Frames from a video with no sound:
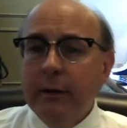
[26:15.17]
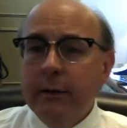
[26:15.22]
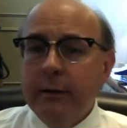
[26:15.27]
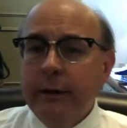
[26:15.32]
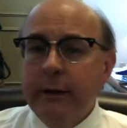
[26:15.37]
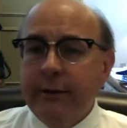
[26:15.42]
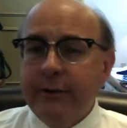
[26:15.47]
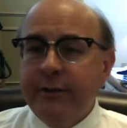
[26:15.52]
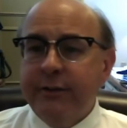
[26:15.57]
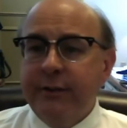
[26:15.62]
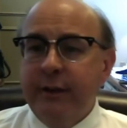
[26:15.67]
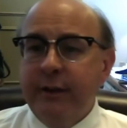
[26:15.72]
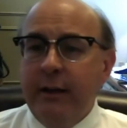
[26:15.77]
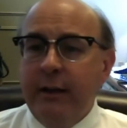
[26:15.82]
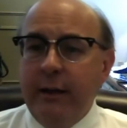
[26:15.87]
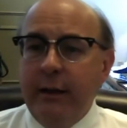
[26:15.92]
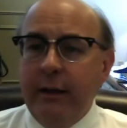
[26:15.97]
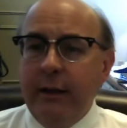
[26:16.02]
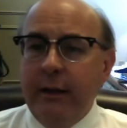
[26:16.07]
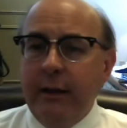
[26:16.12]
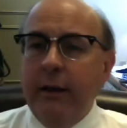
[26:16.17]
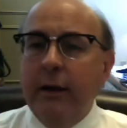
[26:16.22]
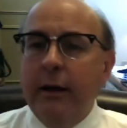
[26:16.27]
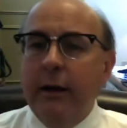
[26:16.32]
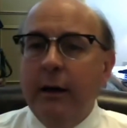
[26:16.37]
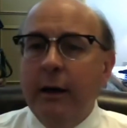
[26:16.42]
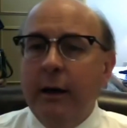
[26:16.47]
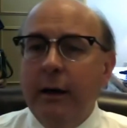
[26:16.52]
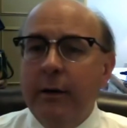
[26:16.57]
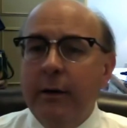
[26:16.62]
Let's see,
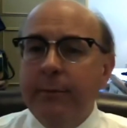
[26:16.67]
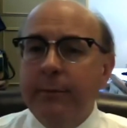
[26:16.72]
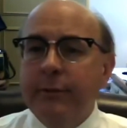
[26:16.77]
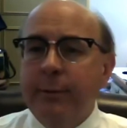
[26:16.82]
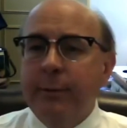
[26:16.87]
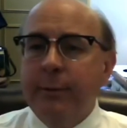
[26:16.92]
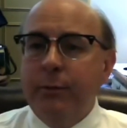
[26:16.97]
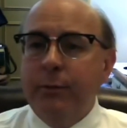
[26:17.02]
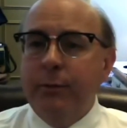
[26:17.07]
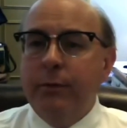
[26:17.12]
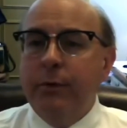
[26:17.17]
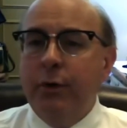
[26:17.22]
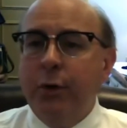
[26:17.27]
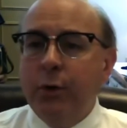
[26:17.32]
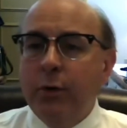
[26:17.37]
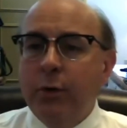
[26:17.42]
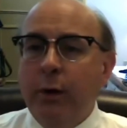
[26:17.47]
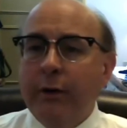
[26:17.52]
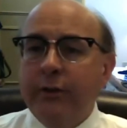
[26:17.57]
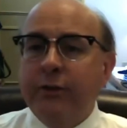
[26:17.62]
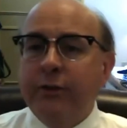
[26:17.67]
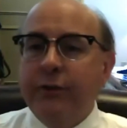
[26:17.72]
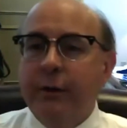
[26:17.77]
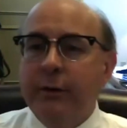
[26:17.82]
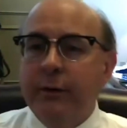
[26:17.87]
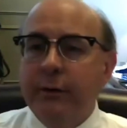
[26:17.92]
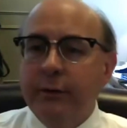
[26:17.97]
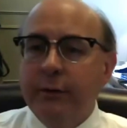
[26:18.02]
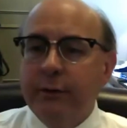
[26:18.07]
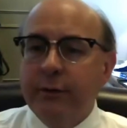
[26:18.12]
some new
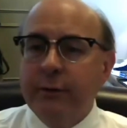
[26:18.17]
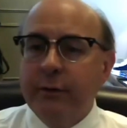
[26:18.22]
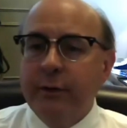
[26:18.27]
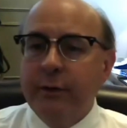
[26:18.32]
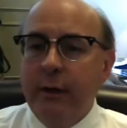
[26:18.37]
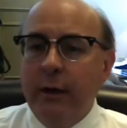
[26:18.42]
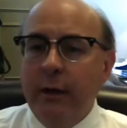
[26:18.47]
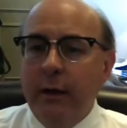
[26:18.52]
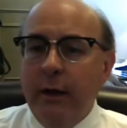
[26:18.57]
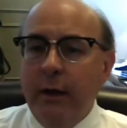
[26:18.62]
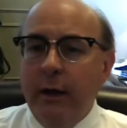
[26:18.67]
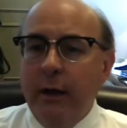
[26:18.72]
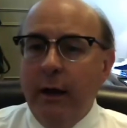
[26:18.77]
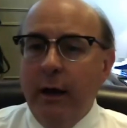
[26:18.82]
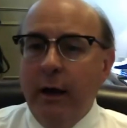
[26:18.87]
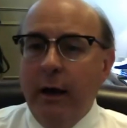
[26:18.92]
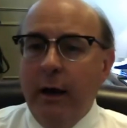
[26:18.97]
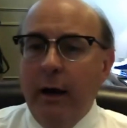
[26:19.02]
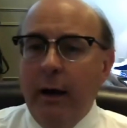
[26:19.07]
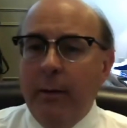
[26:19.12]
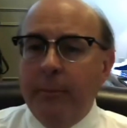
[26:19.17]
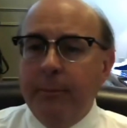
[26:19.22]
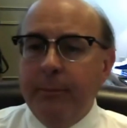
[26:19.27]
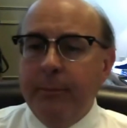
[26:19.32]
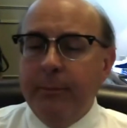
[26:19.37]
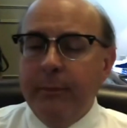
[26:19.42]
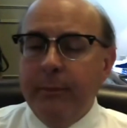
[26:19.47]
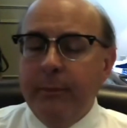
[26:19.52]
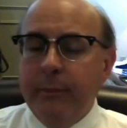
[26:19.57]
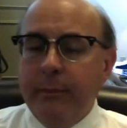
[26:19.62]
questions. Can
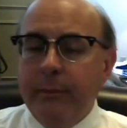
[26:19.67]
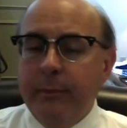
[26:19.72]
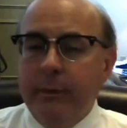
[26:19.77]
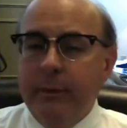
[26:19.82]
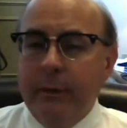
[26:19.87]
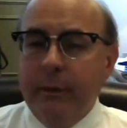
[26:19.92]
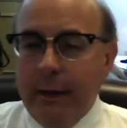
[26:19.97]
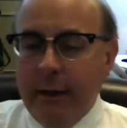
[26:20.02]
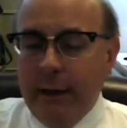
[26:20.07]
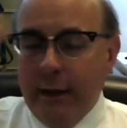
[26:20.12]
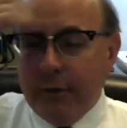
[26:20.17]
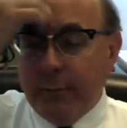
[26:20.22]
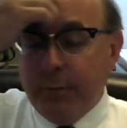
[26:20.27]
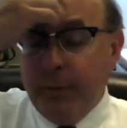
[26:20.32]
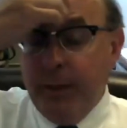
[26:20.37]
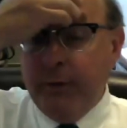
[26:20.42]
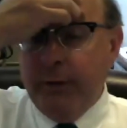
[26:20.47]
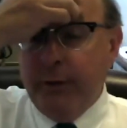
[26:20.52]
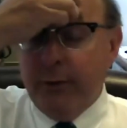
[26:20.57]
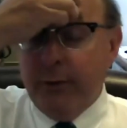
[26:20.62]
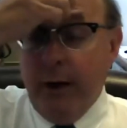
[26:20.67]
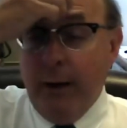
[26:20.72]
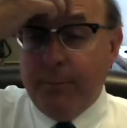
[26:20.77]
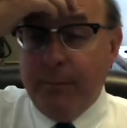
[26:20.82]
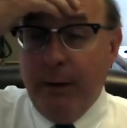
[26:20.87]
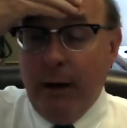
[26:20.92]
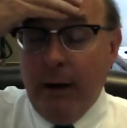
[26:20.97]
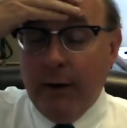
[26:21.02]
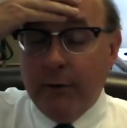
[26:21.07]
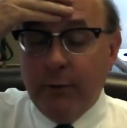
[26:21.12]
I explain the
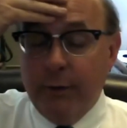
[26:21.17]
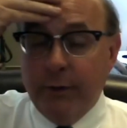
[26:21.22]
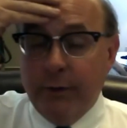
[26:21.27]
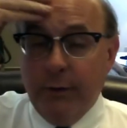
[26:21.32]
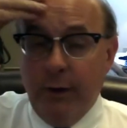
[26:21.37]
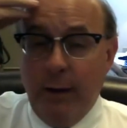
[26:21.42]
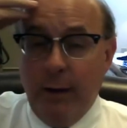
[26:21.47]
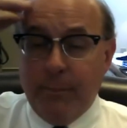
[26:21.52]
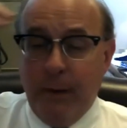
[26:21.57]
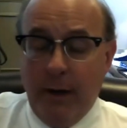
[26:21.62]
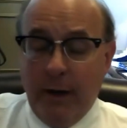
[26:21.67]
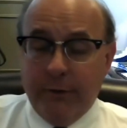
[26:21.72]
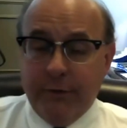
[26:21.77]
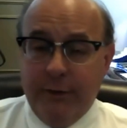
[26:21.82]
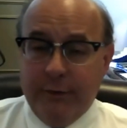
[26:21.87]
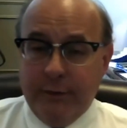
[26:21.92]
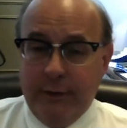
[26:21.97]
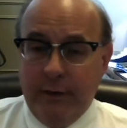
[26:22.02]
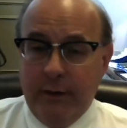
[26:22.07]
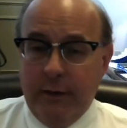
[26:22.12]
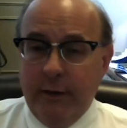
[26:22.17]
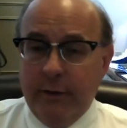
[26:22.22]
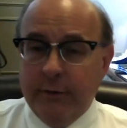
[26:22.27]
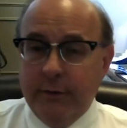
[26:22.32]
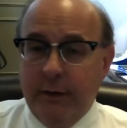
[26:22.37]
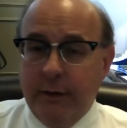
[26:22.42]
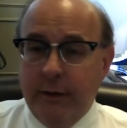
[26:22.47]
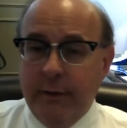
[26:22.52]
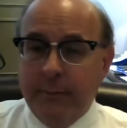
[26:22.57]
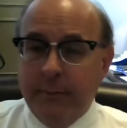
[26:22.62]
Dropbox? Well, the Dropbox
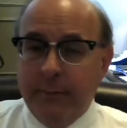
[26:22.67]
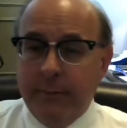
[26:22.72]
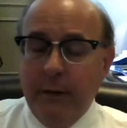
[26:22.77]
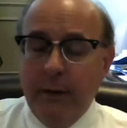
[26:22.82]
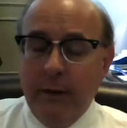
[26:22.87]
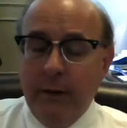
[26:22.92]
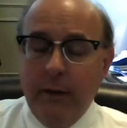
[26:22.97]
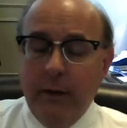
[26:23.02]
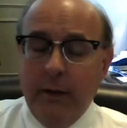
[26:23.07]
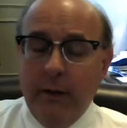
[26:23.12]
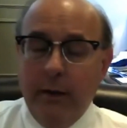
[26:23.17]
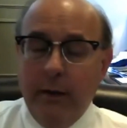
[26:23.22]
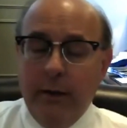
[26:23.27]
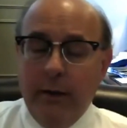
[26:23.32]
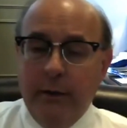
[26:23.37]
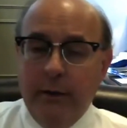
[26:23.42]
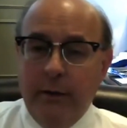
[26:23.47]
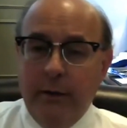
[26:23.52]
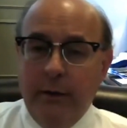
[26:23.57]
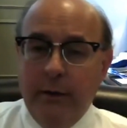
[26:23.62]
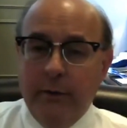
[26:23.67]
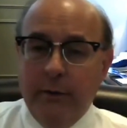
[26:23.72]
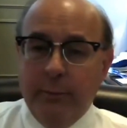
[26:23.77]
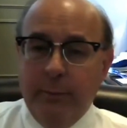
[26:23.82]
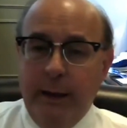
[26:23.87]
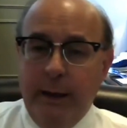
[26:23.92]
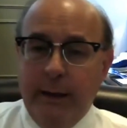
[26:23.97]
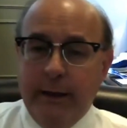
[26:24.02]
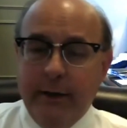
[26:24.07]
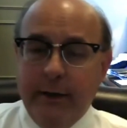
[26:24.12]
is
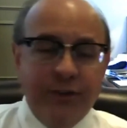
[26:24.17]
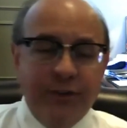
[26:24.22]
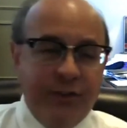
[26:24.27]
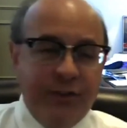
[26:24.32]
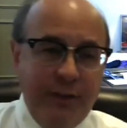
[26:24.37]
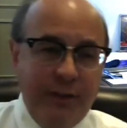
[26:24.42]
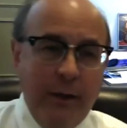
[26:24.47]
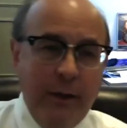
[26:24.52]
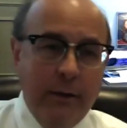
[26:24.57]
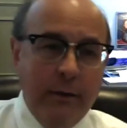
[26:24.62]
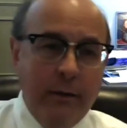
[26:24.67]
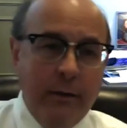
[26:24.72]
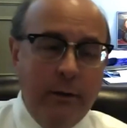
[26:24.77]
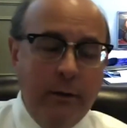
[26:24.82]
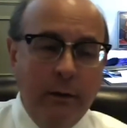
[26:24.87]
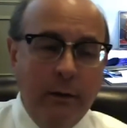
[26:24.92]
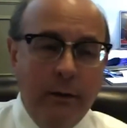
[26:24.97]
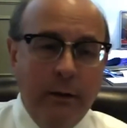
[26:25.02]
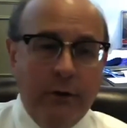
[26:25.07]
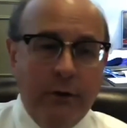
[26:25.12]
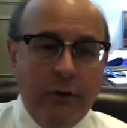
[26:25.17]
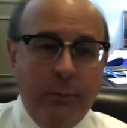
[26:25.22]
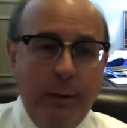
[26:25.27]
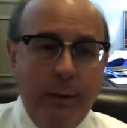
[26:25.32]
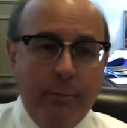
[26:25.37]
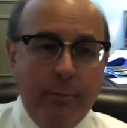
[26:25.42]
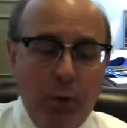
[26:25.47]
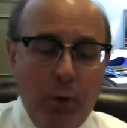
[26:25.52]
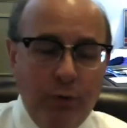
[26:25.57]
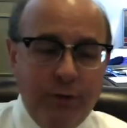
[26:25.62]
made out of steel. It should be
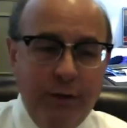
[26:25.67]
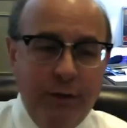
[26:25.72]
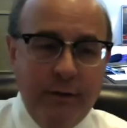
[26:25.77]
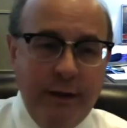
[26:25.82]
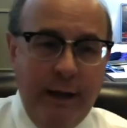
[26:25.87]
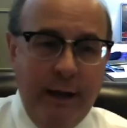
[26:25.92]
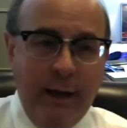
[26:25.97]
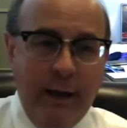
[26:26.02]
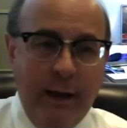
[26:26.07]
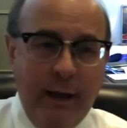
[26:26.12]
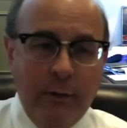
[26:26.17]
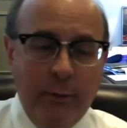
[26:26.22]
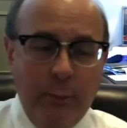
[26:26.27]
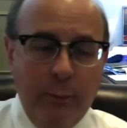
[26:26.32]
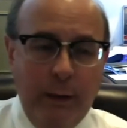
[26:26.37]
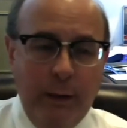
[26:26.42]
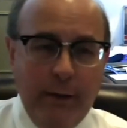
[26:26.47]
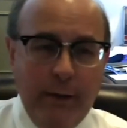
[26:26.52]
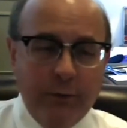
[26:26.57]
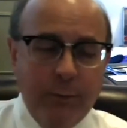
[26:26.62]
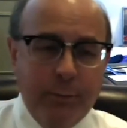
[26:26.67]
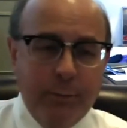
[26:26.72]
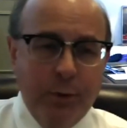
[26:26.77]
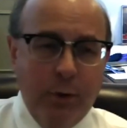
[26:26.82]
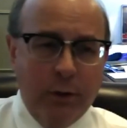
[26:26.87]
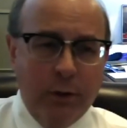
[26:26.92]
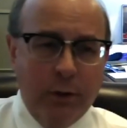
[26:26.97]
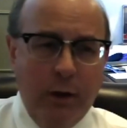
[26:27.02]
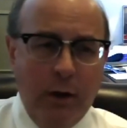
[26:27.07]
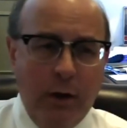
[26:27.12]
bolted down. We have some
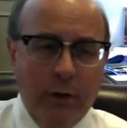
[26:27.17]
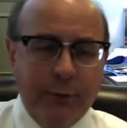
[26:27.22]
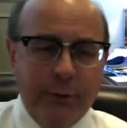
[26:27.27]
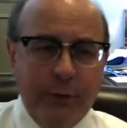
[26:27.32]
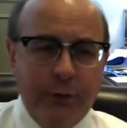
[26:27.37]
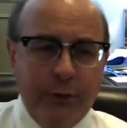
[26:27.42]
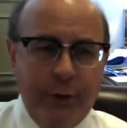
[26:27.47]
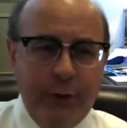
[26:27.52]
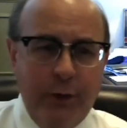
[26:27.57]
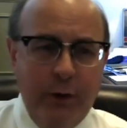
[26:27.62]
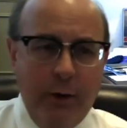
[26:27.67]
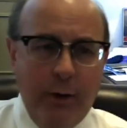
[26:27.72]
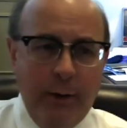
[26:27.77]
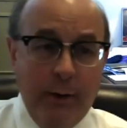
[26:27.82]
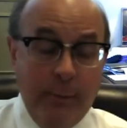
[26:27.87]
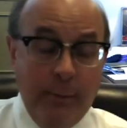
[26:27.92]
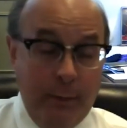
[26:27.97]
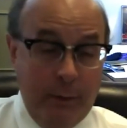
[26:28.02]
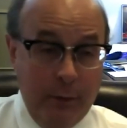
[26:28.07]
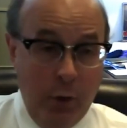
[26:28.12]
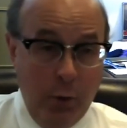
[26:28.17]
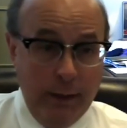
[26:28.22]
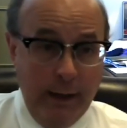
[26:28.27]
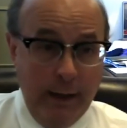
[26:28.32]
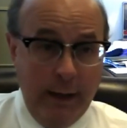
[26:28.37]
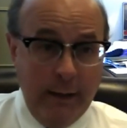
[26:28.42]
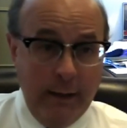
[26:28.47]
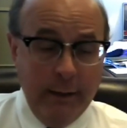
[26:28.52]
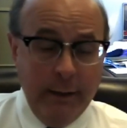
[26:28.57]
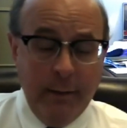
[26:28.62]
protocols for securing them and
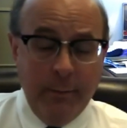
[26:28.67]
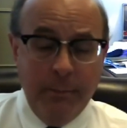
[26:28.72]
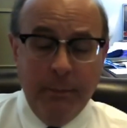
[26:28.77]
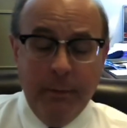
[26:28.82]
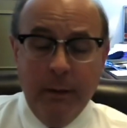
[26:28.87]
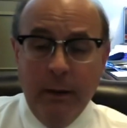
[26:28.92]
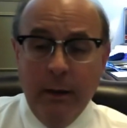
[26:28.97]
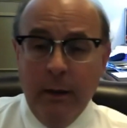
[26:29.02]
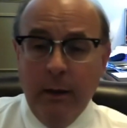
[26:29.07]
locating them.